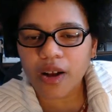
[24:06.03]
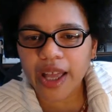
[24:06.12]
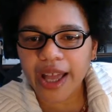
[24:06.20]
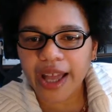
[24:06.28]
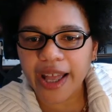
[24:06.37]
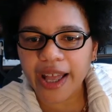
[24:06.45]

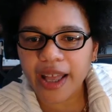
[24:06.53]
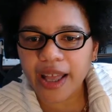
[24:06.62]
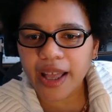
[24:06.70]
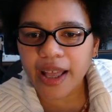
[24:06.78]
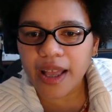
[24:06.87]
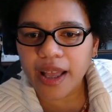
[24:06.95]
Okay.
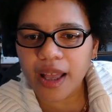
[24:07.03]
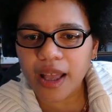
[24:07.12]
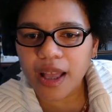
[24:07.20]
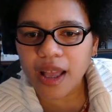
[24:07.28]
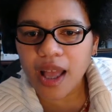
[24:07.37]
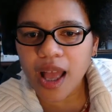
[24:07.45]

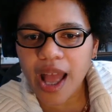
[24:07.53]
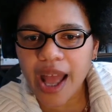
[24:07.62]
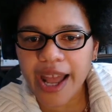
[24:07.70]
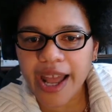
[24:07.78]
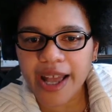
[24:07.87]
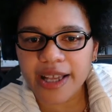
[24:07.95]

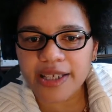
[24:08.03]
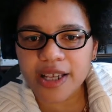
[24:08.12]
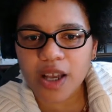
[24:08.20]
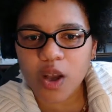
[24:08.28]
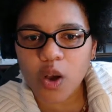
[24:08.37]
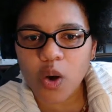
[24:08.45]

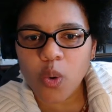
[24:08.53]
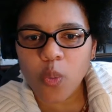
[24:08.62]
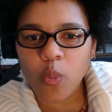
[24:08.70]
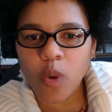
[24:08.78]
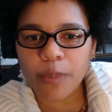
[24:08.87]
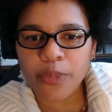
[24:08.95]
And
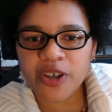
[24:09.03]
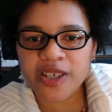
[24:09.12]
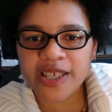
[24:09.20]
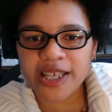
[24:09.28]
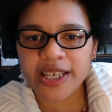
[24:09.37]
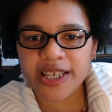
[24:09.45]
what
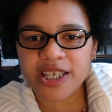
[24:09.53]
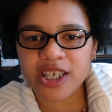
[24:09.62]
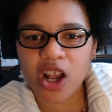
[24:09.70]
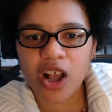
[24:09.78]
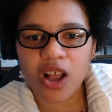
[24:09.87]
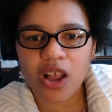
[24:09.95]
percentage